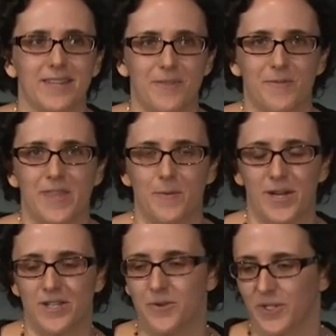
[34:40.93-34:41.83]
you know, if they
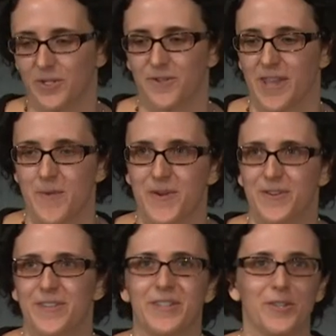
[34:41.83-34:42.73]
wanted to use a certain
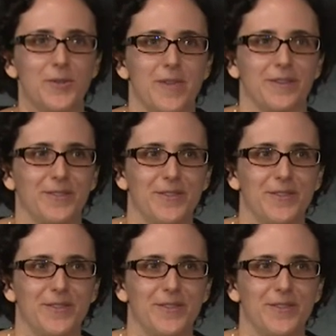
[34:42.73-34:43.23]
chemical and there's 2,000